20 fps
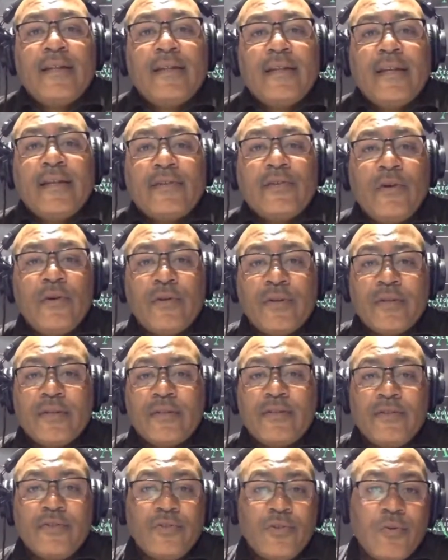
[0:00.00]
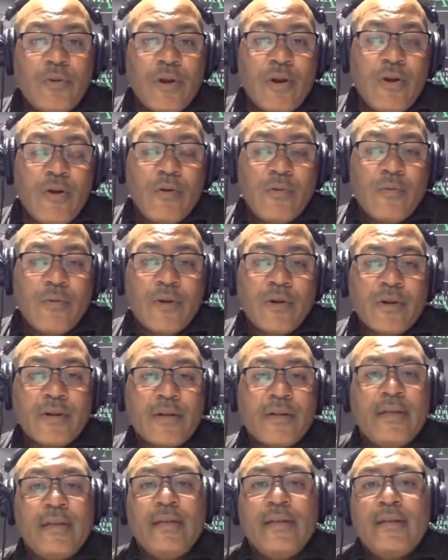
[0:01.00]
They told us to do our
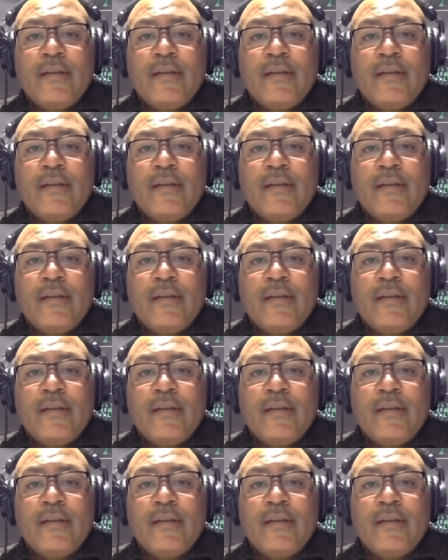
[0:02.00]
homework.